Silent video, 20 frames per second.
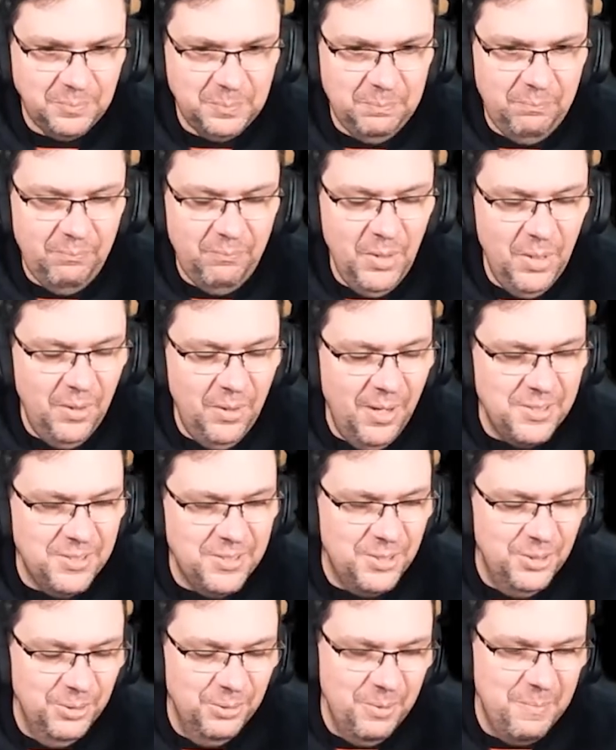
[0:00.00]
And I
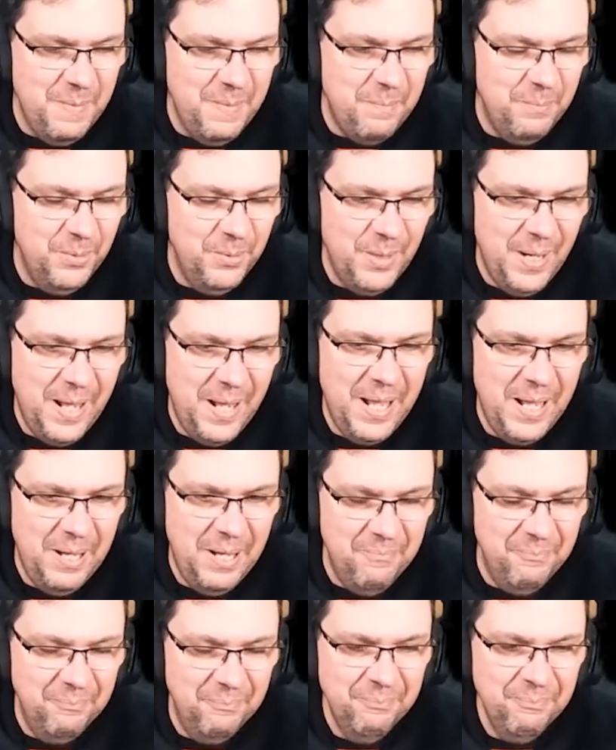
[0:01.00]
still remember
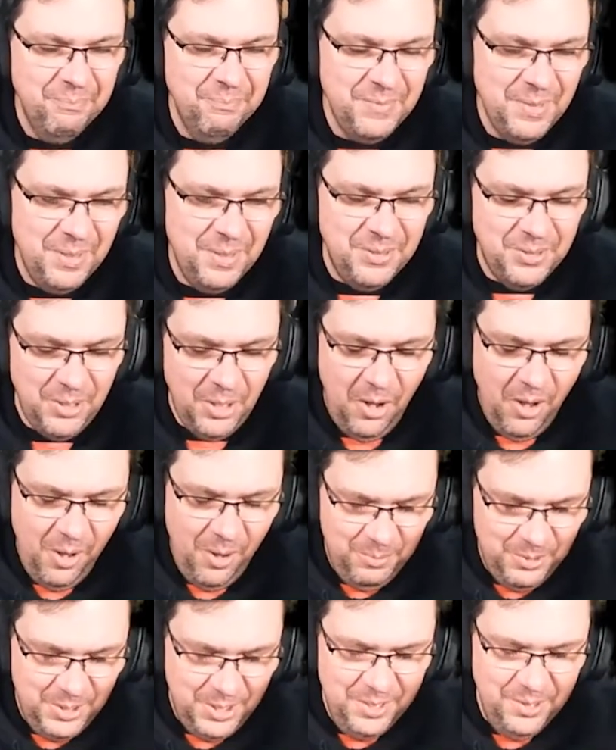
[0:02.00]
because sure. um, I, I,
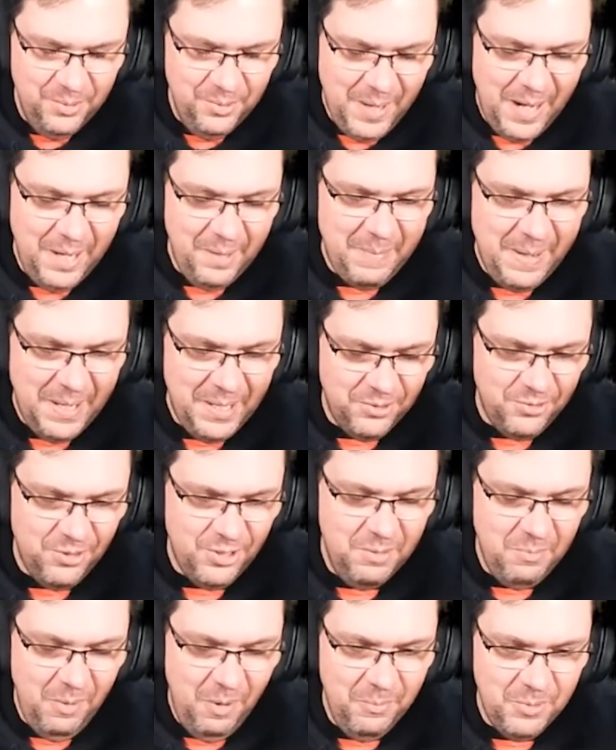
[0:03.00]
was in the Running Man
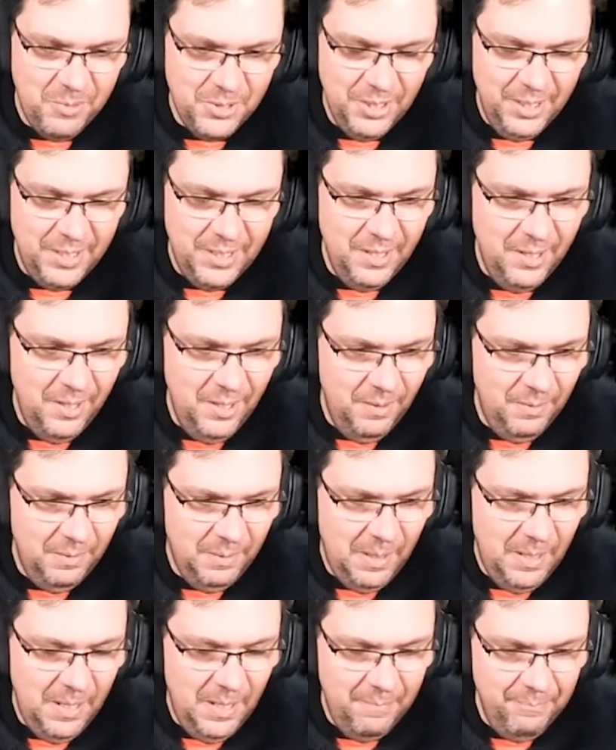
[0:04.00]
stream, obviously, and
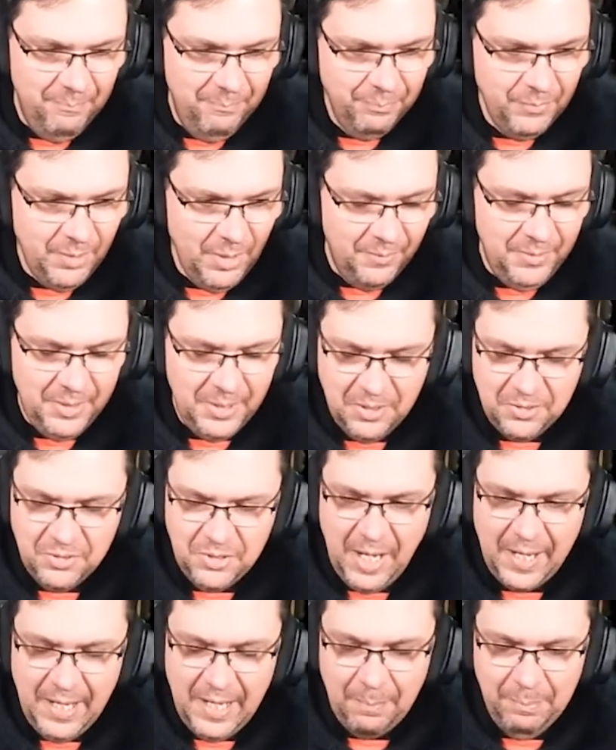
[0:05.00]
I, um, I think I
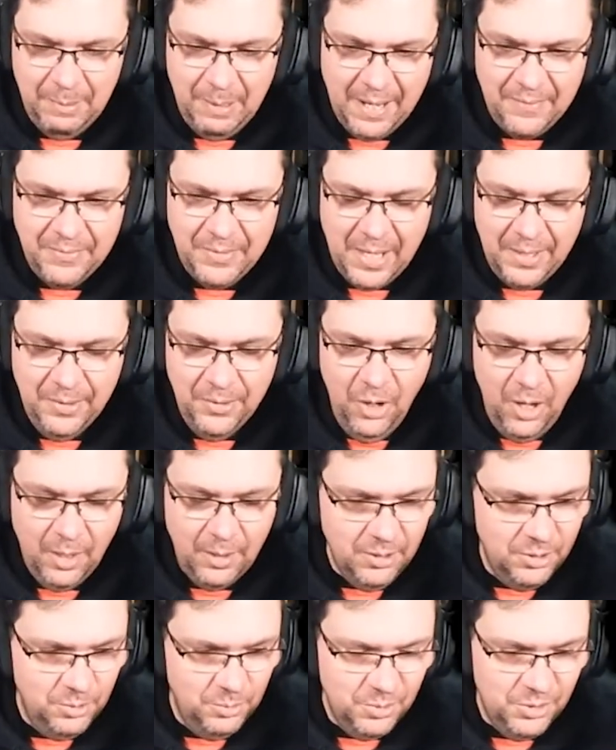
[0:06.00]
stayed up late that night
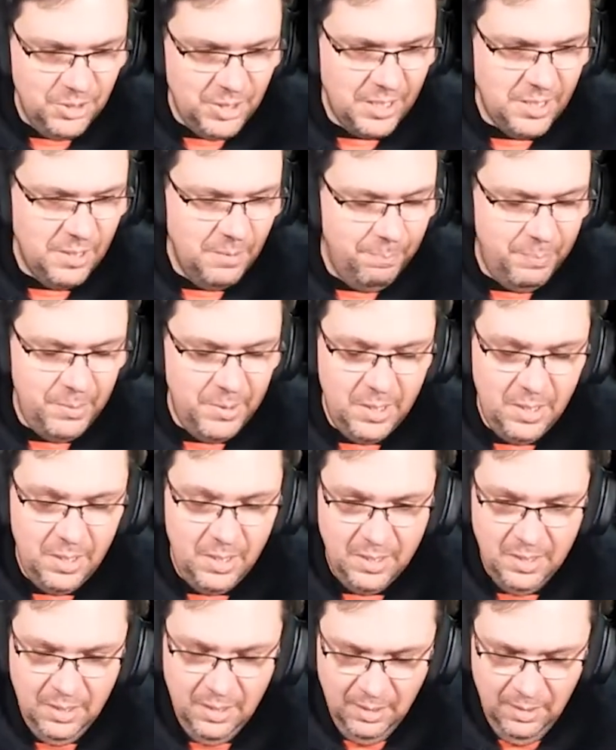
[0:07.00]
because it was such a
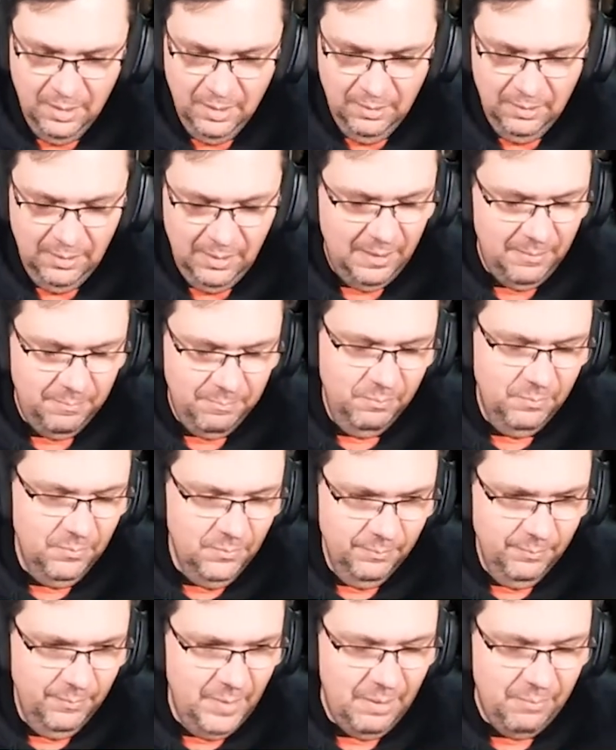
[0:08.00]
big, you know,
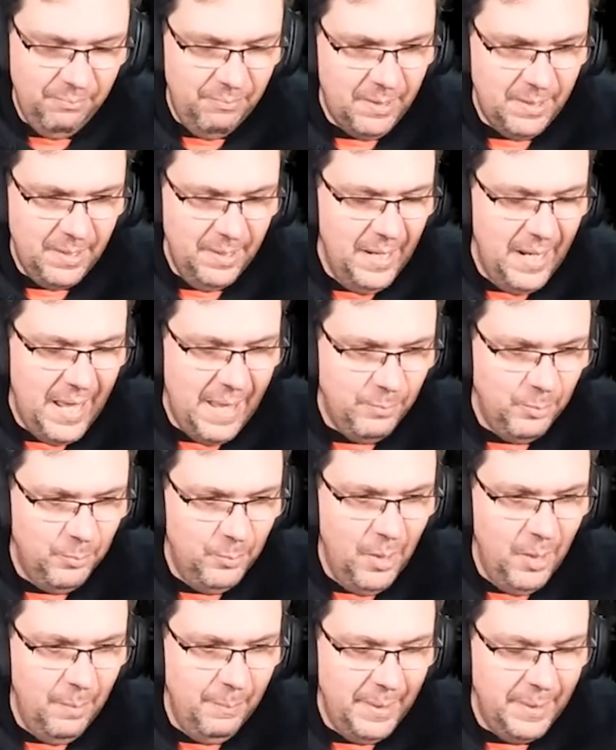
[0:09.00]
how fucking lame am
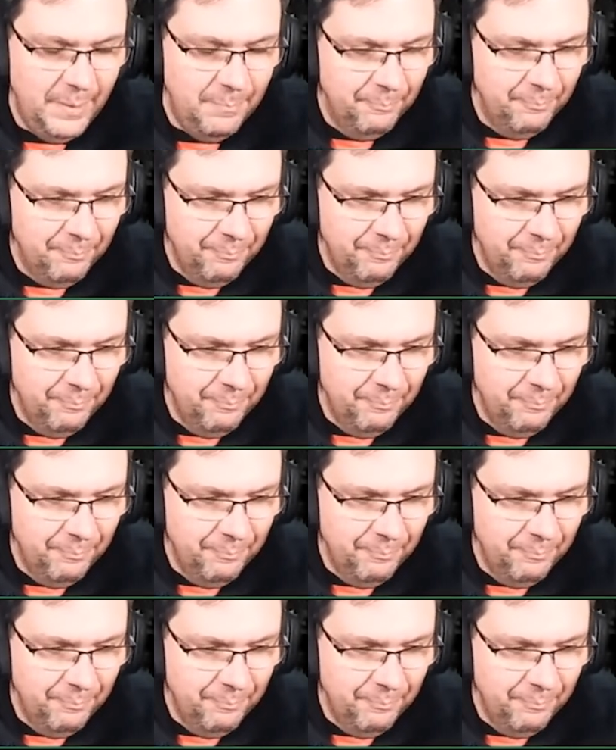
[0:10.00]
I, mate?